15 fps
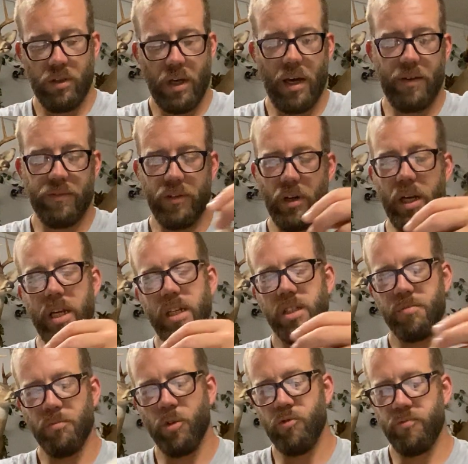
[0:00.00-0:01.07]
After each
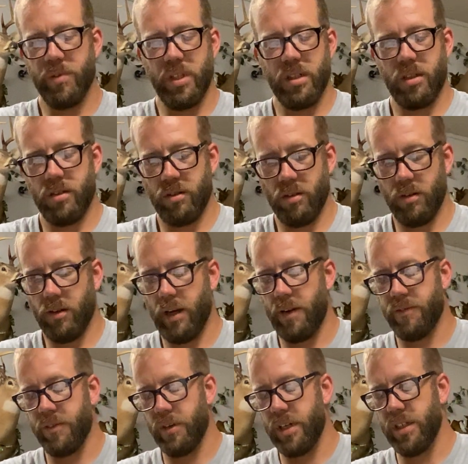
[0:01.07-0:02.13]
movement,
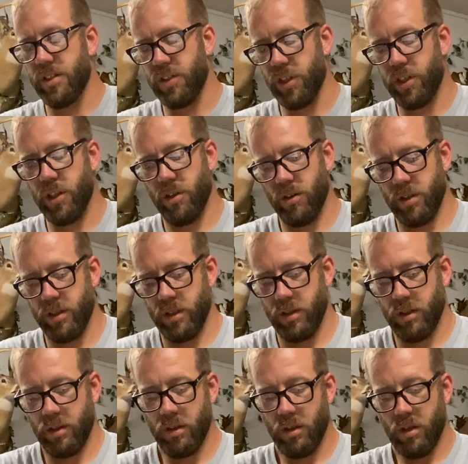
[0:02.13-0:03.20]
after each securing,
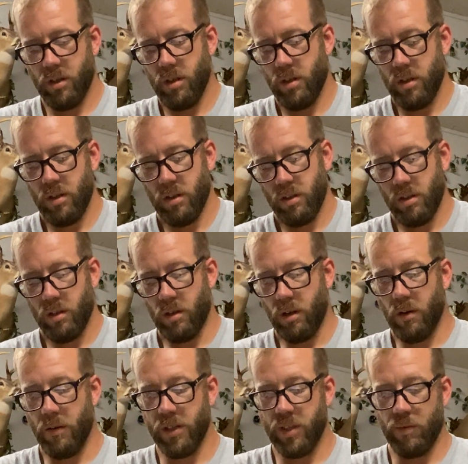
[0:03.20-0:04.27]

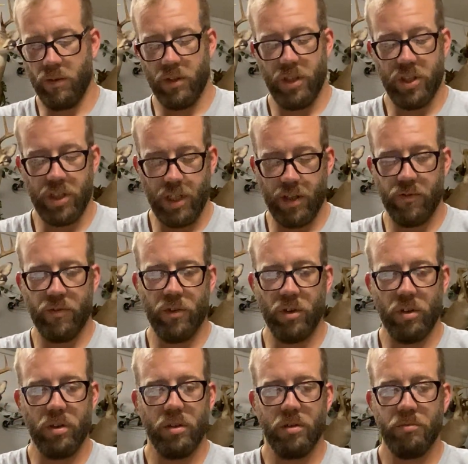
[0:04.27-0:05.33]
always want to check for